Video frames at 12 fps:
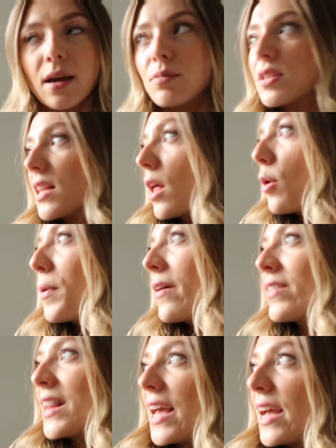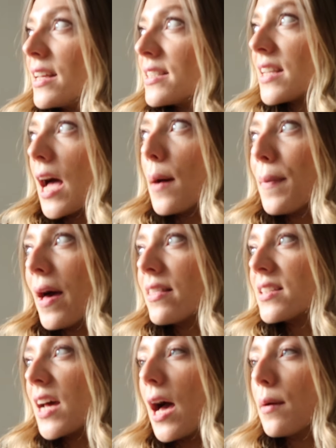It was a little bit of a later start by the
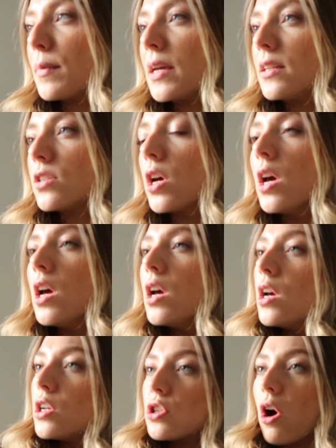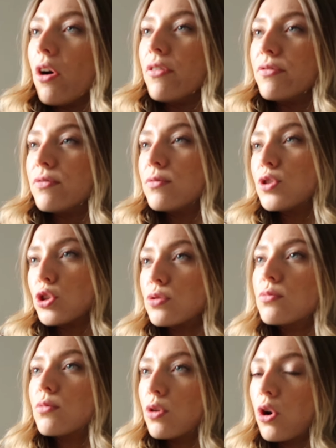time he'd sort of just
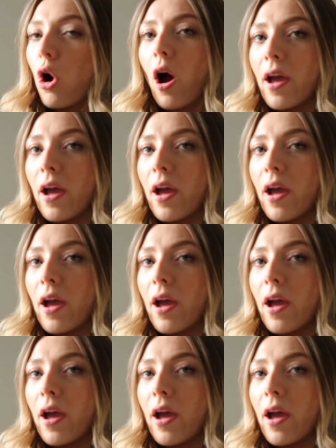got